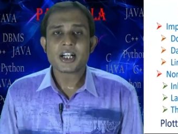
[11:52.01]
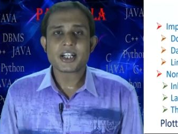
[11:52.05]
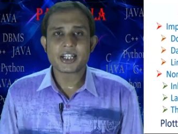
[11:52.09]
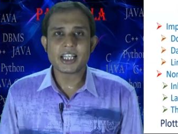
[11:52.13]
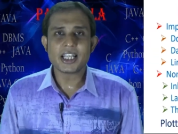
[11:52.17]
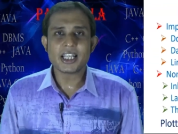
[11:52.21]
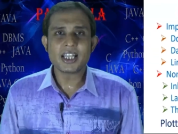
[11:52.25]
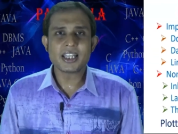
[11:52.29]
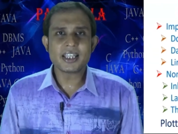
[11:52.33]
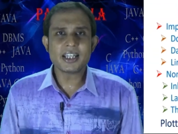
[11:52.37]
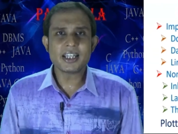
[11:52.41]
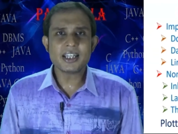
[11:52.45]

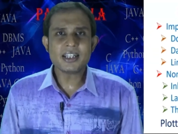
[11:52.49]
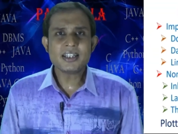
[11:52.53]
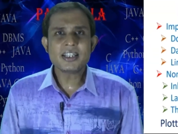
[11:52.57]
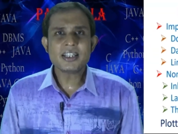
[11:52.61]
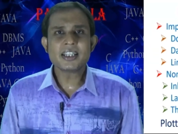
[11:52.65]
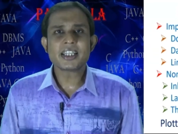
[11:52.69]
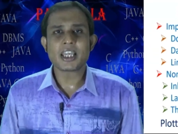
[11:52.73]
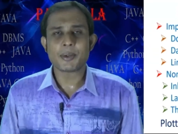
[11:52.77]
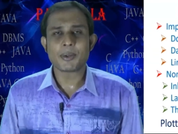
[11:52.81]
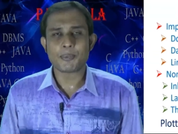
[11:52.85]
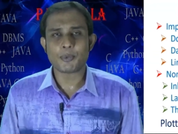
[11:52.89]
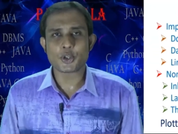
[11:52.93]
Till then,
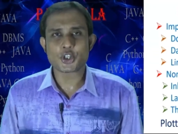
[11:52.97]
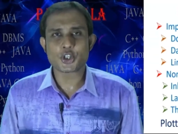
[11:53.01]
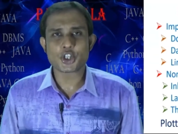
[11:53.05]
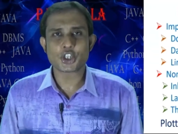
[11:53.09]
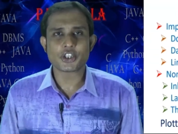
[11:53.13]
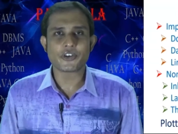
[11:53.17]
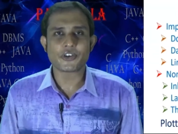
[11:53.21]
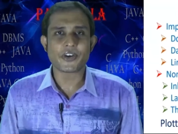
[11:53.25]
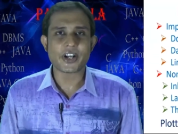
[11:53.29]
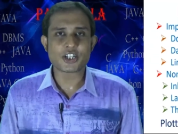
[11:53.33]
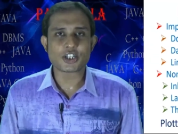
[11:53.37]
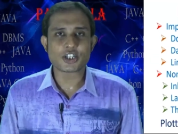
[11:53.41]
keep watching
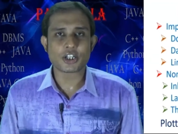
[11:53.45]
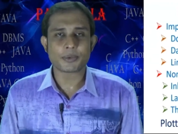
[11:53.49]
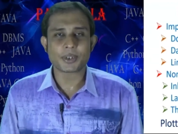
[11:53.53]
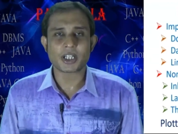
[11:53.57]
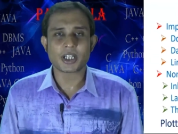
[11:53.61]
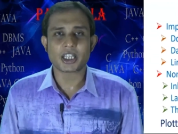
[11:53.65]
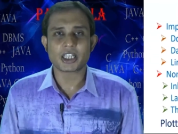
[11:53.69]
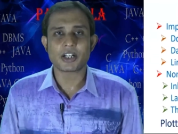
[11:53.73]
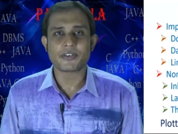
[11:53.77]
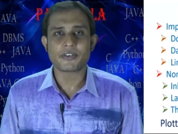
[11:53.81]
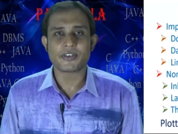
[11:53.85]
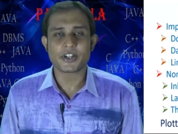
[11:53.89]
the rest of the
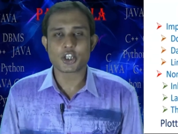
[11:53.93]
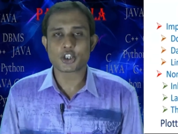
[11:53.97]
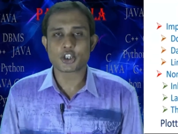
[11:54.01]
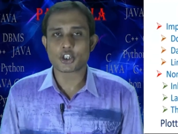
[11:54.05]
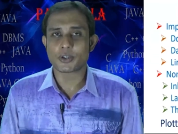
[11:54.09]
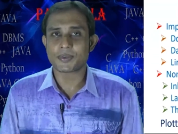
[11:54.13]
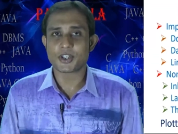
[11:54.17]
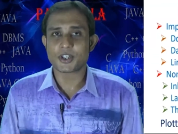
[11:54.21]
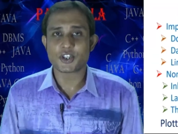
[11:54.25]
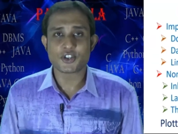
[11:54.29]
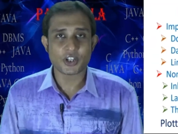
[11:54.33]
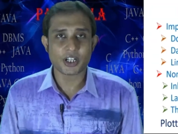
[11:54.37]
other videos
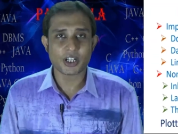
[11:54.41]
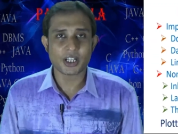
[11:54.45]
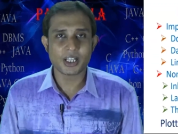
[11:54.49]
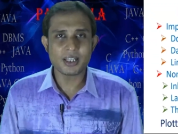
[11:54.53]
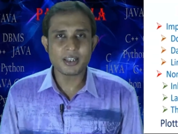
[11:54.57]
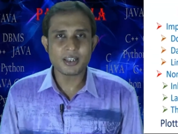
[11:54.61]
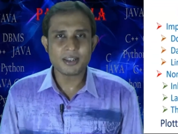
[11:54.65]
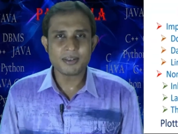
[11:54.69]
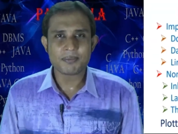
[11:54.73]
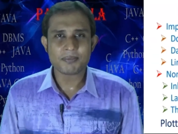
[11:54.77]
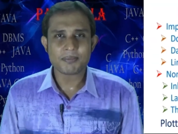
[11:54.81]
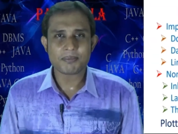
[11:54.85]
of this
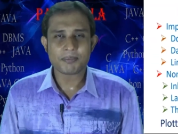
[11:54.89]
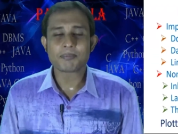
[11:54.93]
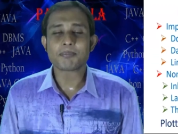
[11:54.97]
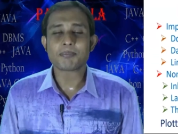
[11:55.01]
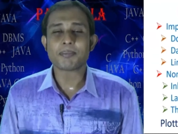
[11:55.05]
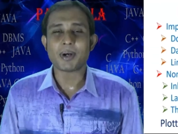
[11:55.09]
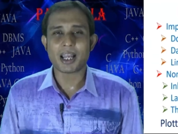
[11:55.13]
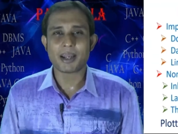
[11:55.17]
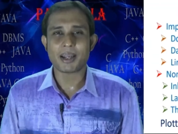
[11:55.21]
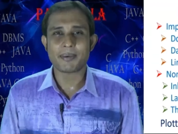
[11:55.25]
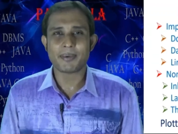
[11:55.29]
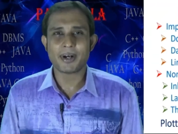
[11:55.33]
channel.
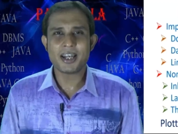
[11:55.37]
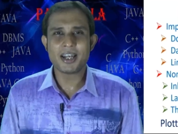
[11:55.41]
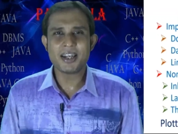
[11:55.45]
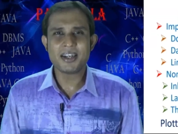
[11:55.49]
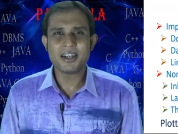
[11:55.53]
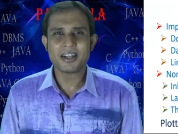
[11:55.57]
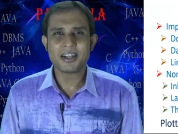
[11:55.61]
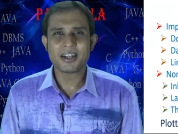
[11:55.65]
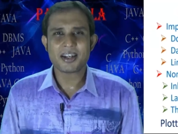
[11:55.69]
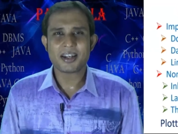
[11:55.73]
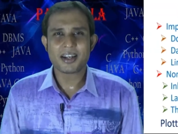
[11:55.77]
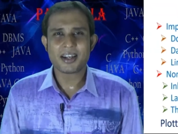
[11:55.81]
Bye bye
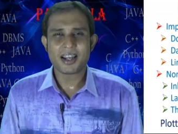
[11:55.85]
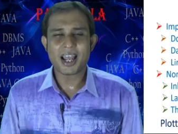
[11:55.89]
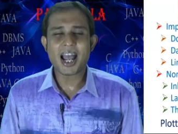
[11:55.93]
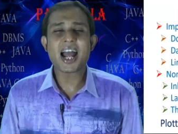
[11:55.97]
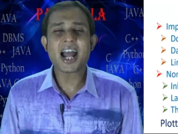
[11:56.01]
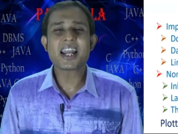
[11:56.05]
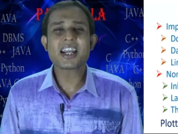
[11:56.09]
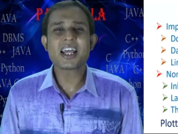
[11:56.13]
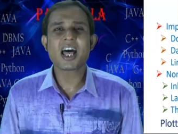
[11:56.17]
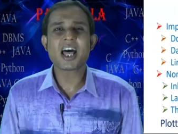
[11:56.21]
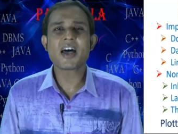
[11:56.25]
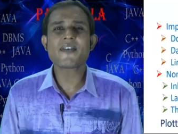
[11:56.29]

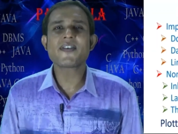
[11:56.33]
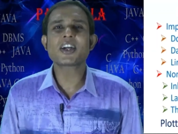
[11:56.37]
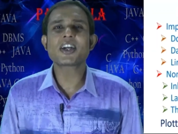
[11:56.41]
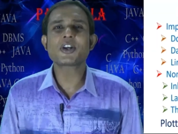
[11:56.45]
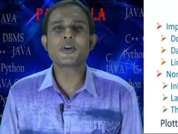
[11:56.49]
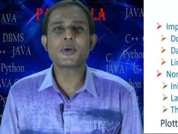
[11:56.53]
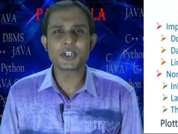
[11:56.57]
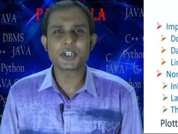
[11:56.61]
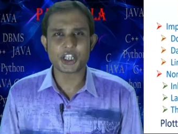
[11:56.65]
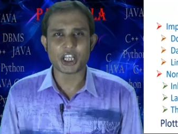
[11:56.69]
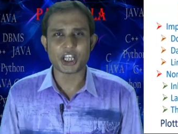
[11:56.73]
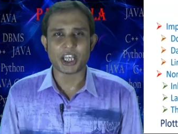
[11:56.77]
and have a
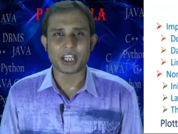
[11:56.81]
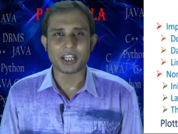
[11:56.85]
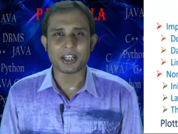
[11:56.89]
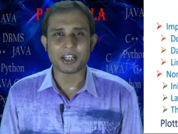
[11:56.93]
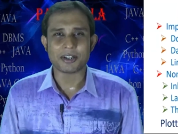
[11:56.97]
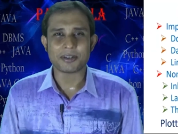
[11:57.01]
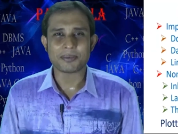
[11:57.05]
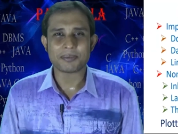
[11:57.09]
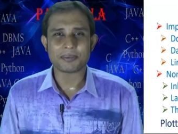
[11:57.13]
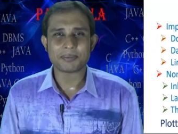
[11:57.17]
good day.